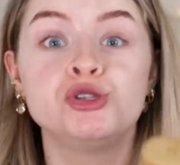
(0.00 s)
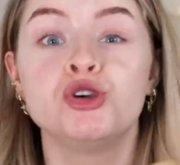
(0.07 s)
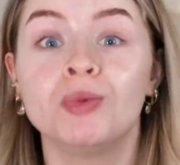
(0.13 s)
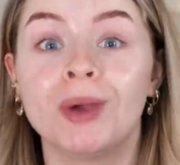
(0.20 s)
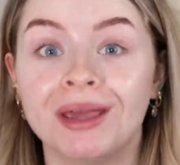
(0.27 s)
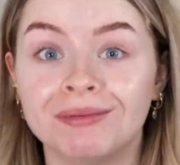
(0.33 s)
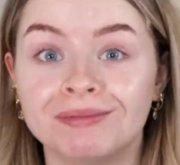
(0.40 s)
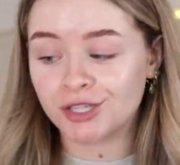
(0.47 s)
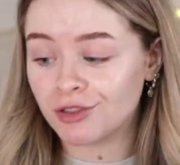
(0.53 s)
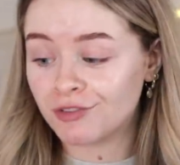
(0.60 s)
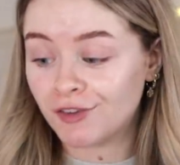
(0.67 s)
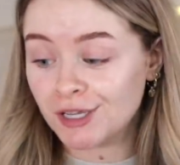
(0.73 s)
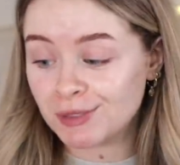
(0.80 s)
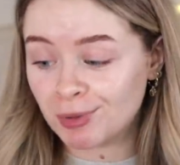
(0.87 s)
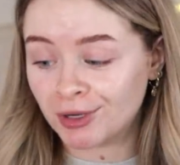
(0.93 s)
do it. So the
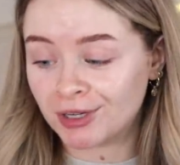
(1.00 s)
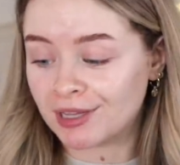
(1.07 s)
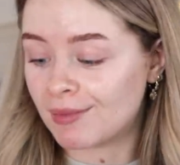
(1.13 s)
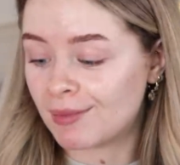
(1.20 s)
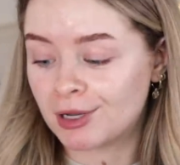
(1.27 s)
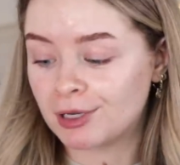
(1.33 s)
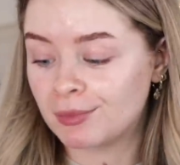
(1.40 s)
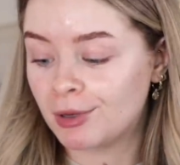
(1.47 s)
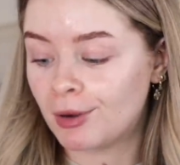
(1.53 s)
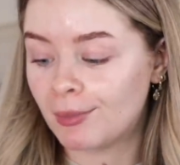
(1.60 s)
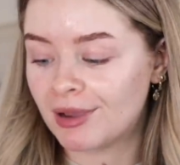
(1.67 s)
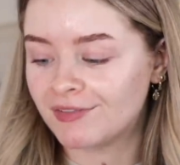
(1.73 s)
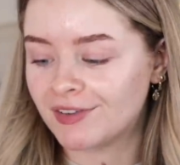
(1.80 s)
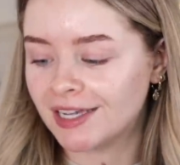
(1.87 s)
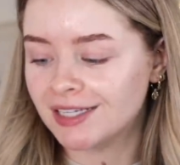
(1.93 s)
first product that I'm going to put on
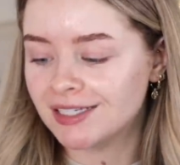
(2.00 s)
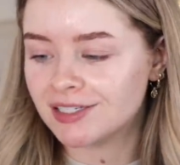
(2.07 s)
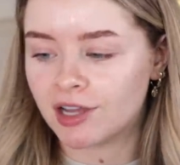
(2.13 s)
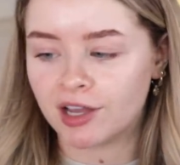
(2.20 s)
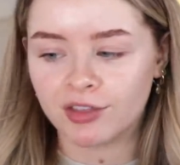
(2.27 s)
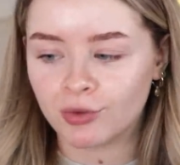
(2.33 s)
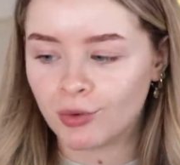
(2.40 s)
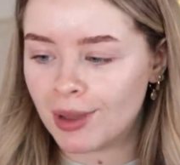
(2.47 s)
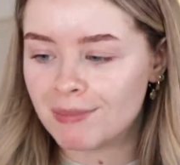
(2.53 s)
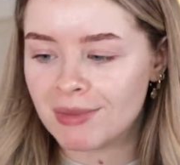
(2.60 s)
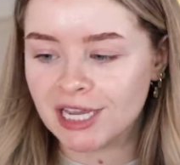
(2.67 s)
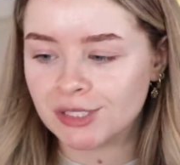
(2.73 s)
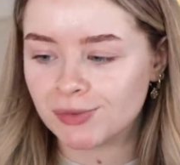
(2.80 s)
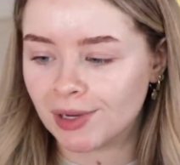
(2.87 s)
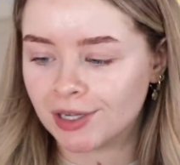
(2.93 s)
my face, I thought I
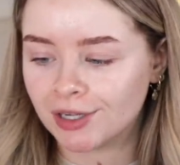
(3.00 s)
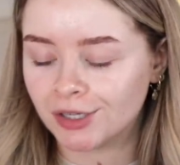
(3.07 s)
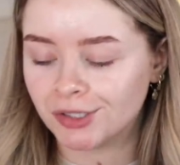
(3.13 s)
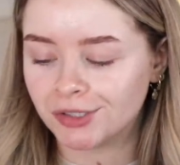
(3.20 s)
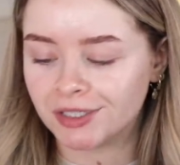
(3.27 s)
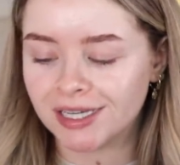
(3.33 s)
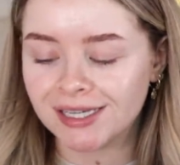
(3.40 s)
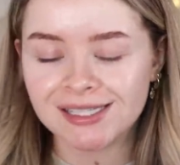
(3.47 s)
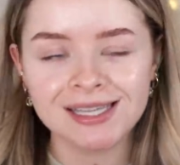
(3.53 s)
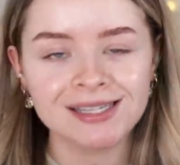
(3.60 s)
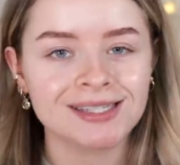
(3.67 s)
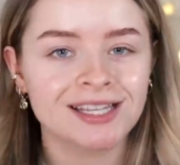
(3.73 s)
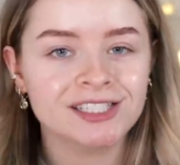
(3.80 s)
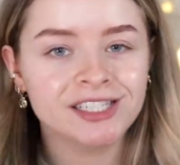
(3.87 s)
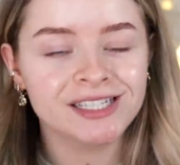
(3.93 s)
may as well include this.
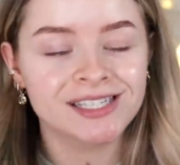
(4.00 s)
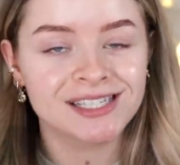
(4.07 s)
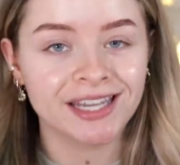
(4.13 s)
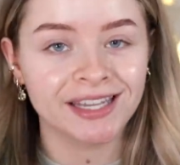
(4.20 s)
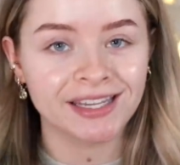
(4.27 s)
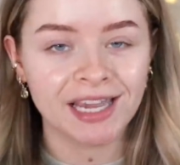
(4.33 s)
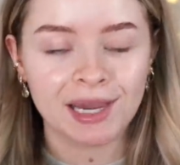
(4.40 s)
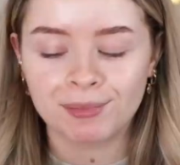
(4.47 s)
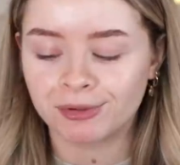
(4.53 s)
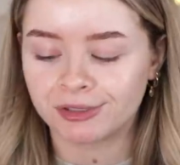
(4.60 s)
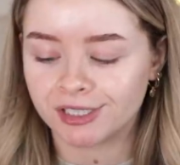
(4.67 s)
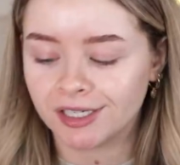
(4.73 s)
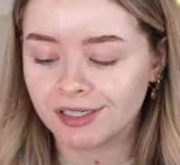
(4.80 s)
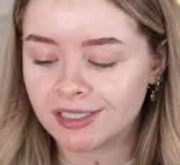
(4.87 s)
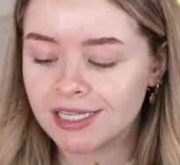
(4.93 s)
It's actually a skincare
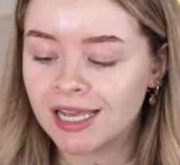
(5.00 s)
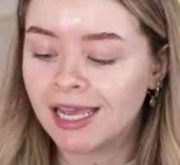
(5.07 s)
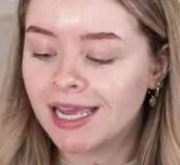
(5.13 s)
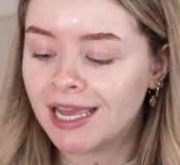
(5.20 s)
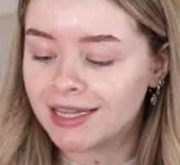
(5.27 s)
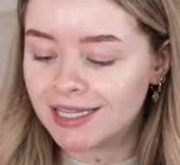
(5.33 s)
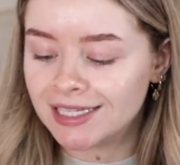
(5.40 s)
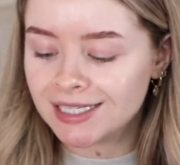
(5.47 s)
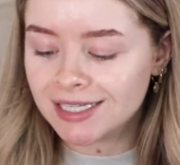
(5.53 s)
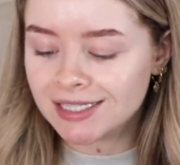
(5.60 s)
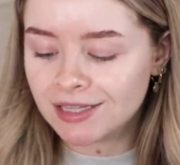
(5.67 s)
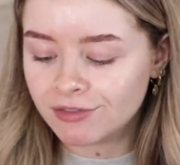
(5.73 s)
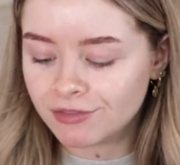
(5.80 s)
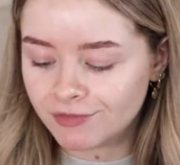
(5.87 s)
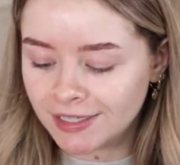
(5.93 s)
product. This is
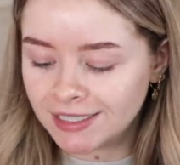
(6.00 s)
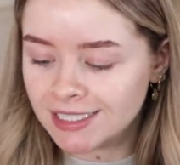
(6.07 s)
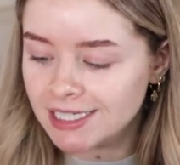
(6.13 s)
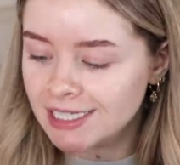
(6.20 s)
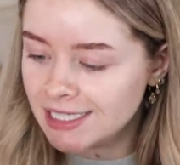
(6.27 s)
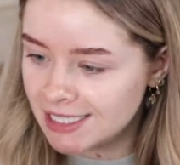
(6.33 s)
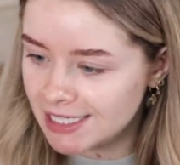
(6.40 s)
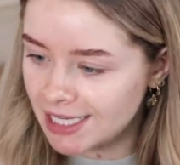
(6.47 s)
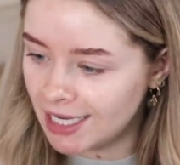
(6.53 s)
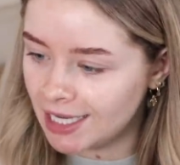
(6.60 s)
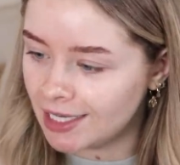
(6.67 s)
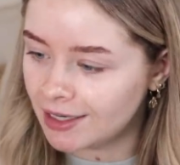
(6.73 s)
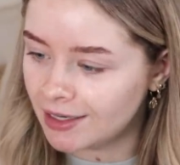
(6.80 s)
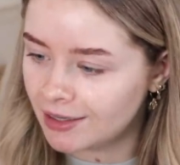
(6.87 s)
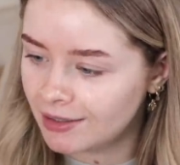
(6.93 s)
the Fenty
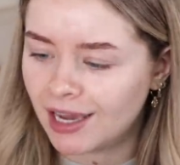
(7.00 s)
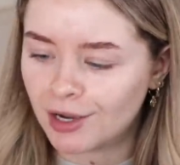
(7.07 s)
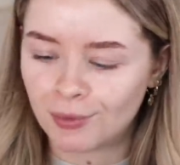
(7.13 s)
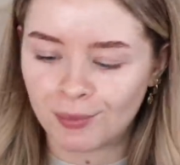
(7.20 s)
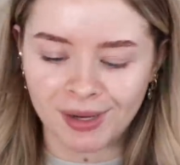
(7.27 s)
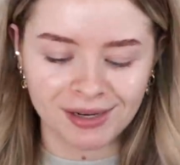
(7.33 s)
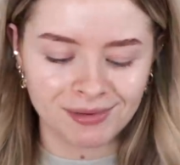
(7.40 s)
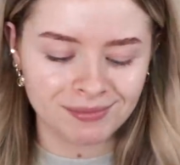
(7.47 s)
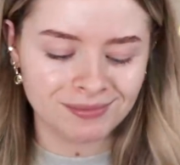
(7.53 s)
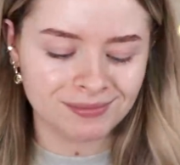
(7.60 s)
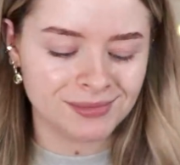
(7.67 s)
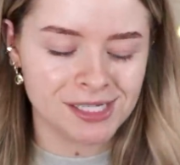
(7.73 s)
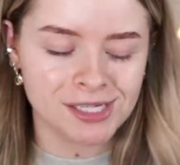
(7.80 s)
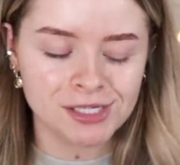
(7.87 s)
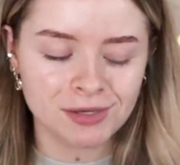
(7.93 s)
Skin. Hang on, wait.
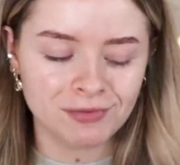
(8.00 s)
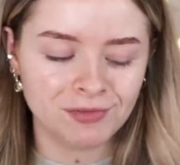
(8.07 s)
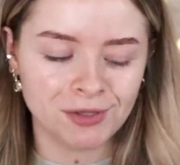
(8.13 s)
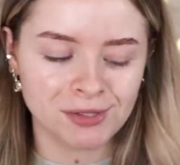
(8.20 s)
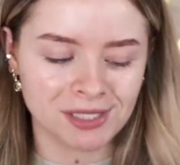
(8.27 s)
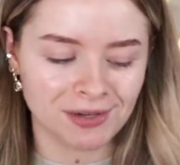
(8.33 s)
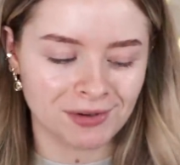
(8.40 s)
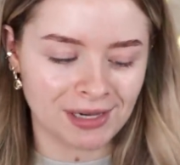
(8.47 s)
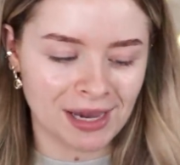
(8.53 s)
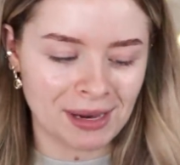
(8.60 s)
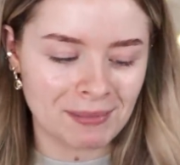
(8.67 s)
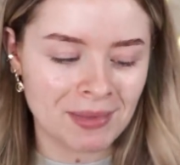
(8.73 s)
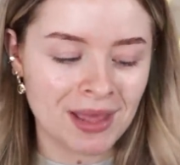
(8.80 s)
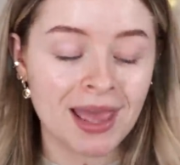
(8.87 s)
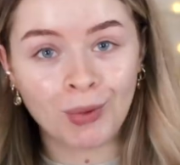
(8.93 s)
This is confusing,
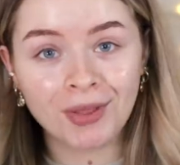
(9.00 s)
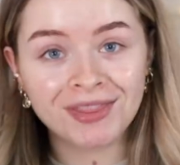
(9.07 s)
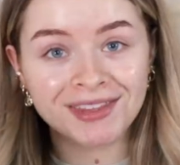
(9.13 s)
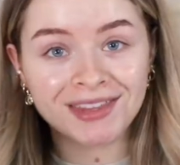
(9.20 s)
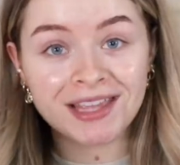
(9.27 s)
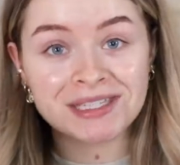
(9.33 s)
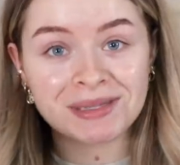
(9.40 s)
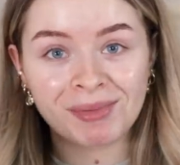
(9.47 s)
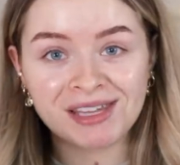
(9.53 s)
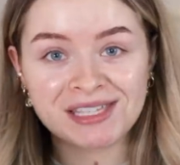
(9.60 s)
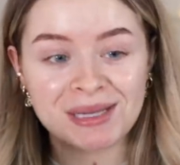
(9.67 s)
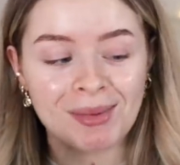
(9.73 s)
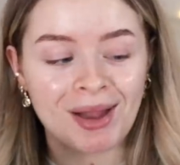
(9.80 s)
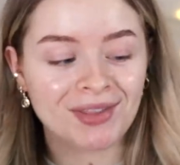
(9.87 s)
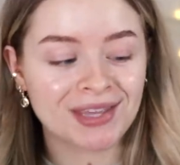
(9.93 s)
okay? One thing that is
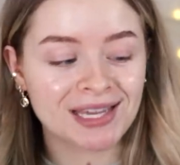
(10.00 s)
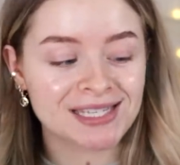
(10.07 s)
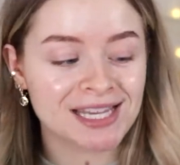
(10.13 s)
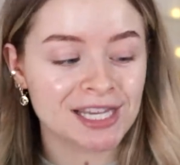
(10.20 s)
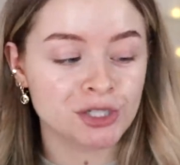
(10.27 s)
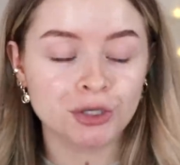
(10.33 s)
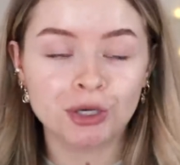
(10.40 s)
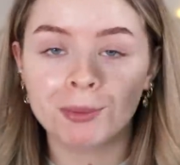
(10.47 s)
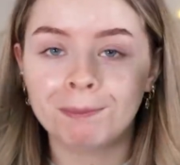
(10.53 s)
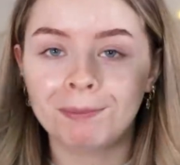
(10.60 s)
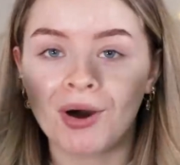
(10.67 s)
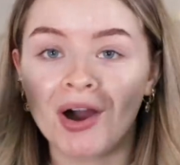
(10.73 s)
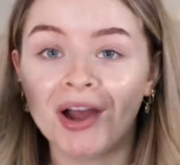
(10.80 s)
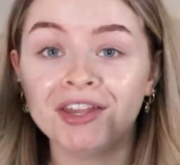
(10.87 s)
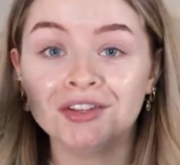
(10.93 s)
amazing about this is you can
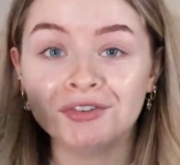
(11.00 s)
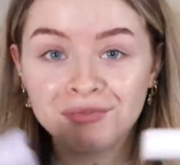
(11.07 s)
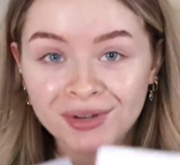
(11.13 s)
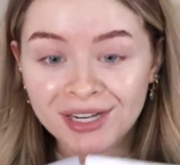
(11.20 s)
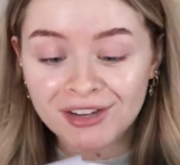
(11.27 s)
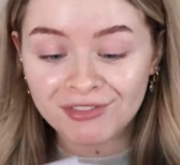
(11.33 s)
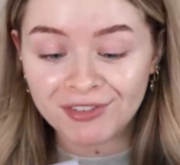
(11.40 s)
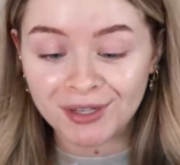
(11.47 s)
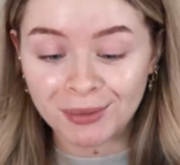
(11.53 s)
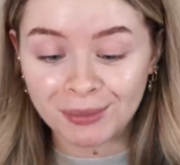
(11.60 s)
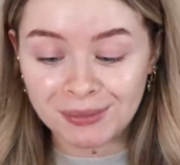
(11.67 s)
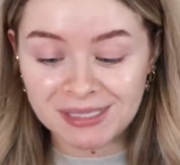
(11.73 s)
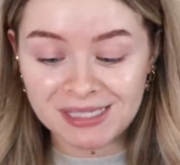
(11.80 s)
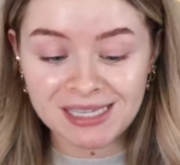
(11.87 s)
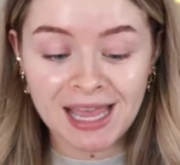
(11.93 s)
buy the
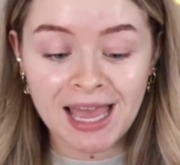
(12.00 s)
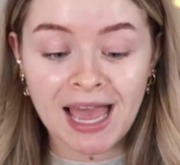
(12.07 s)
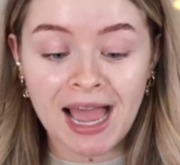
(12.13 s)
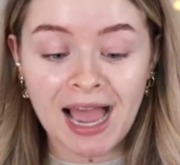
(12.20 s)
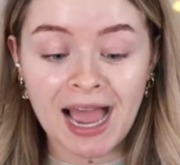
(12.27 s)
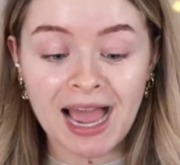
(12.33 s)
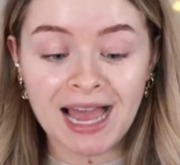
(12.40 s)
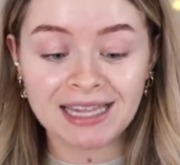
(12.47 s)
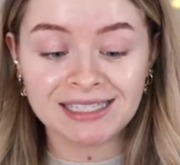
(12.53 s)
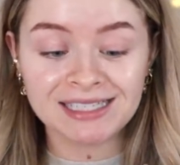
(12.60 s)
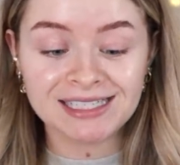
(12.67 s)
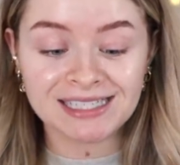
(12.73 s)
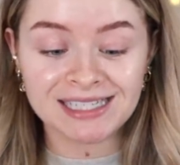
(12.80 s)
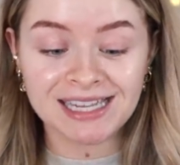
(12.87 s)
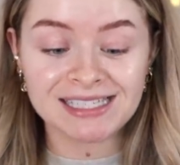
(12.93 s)
refills
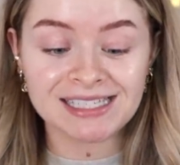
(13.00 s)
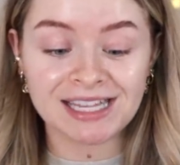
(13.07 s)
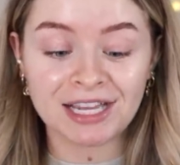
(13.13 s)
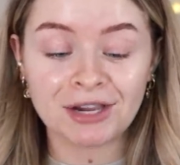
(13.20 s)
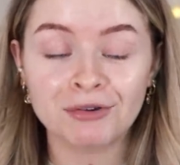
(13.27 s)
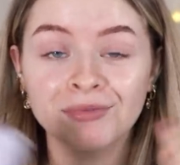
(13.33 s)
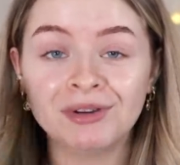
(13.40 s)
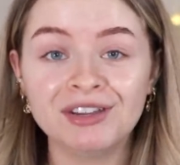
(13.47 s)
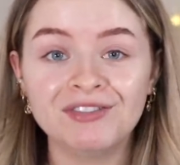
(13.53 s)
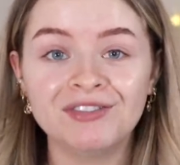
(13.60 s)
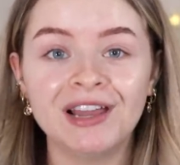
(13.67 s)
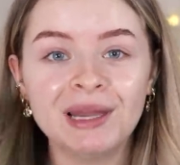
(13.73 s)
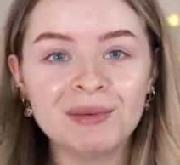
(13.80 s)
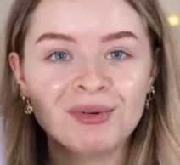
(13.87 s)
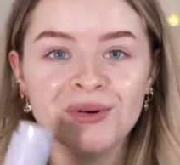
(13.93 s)
and it's like a
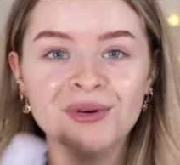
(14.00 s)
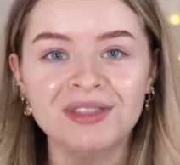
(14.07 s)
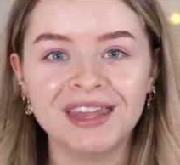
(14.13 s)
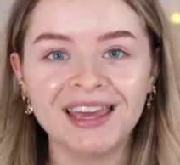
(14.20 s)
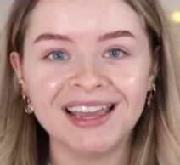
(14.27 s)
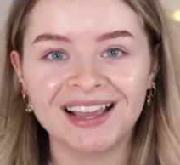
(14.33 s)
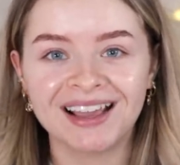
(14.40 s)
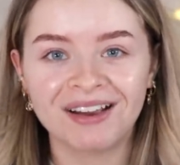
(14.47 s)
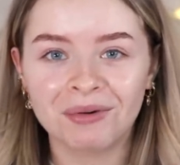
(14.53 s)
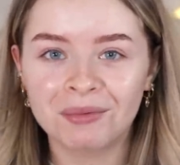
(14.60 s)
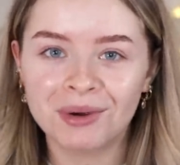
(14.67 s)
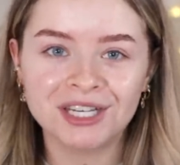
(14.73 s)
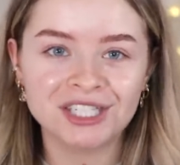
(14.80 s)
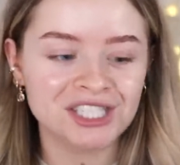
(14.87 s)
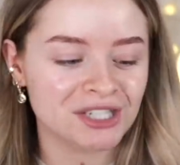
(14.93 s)
refillable thing,
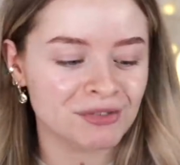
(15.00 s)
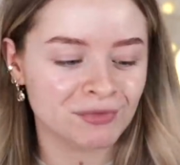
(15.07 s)
which